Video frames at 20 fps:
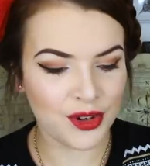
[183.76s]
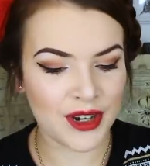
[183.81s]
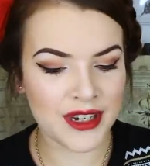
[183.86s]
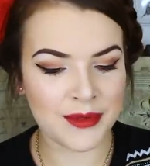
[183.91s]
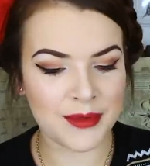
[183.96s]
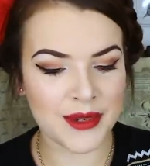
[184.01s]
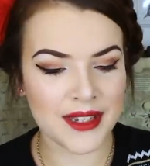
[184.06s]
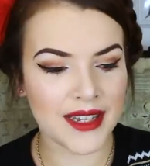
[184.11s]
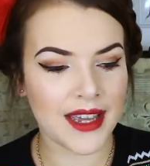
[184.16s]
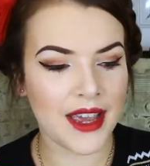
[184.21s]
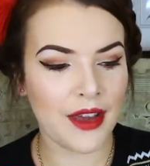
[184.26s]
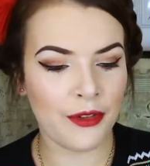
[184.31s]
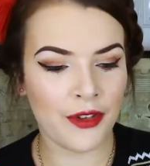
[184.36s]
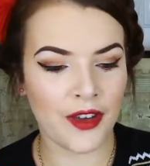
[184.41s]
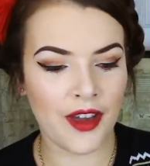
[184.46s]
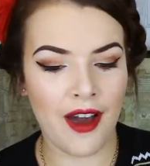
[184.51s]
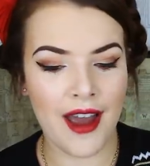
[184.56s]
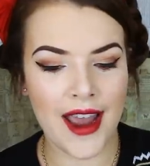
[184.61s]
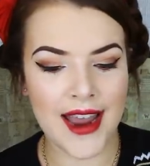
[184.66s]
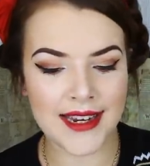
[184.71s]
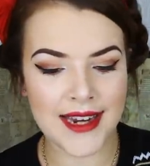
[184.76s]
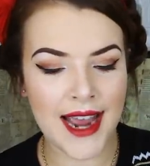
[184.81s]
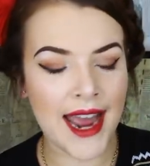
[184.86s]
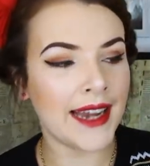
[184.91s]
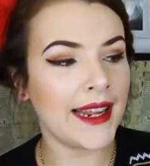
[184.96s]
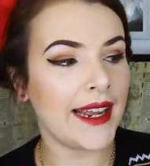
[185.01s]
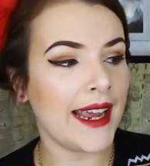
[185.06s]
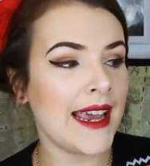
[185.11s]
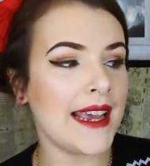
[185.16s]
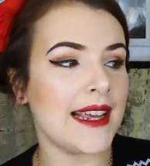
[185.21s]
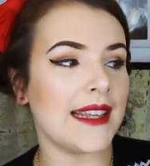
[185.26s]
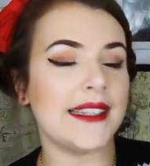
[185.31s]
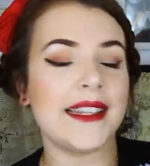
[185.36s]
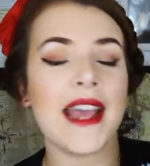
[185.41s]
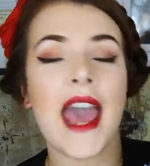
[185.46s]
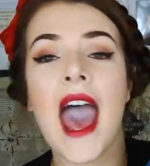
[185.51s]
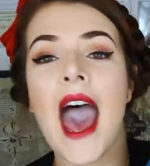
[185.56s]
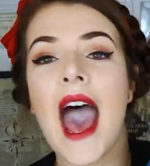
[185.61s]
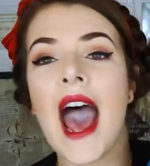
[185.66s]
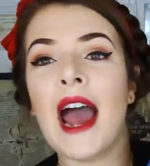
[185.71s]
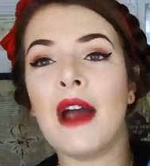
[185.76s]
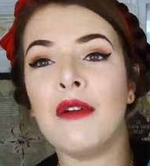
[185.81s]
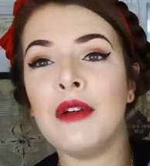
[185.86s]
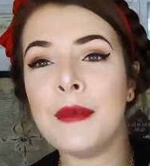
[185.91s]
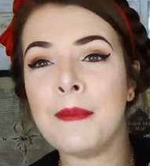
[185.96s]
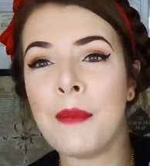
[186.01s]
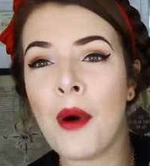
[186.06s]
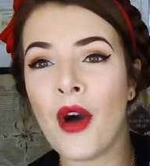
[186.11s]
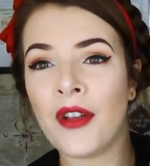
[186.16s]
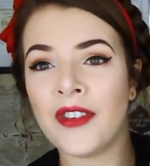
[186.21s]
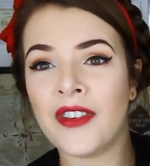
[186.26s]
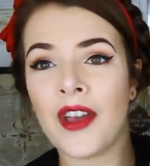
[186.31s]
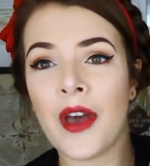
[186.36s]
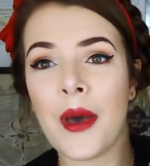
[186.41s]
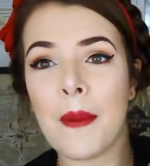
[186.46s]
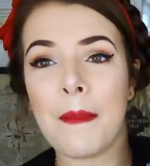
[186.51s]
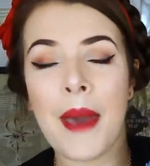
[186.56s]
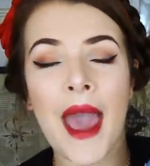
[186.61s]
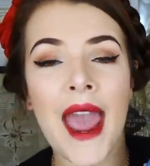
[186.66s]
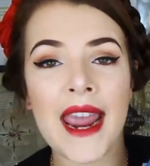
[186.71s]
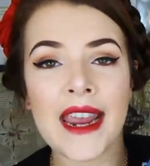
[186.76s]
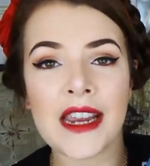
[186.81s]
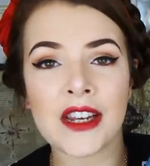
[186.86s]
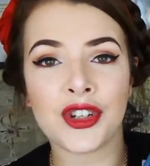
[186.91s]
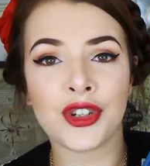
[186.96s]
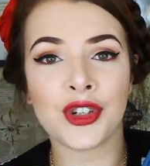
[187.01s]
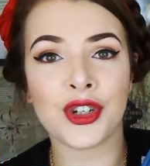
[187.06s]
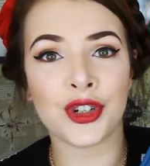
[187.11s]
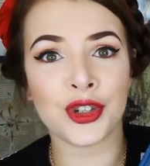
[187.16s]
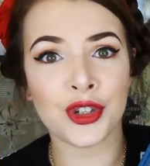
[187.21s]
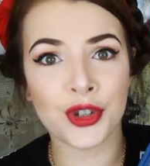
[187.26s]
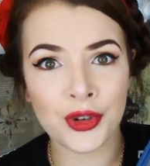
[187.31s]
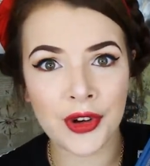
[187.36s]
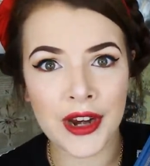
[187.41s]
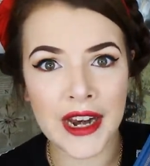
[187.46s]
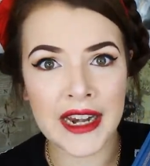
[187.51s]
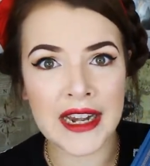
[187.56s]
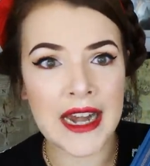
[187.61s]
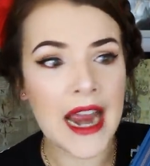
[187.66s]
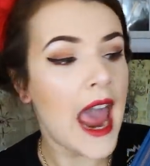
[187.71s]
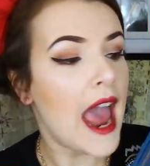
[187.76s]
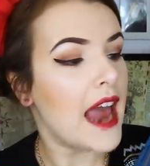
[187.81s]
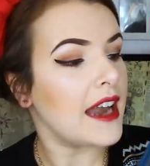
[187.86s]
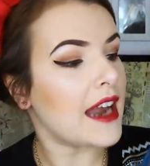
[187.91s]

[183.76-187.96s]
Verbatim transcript: Christmas gift guide, and it is Harry Potter Page to Screen.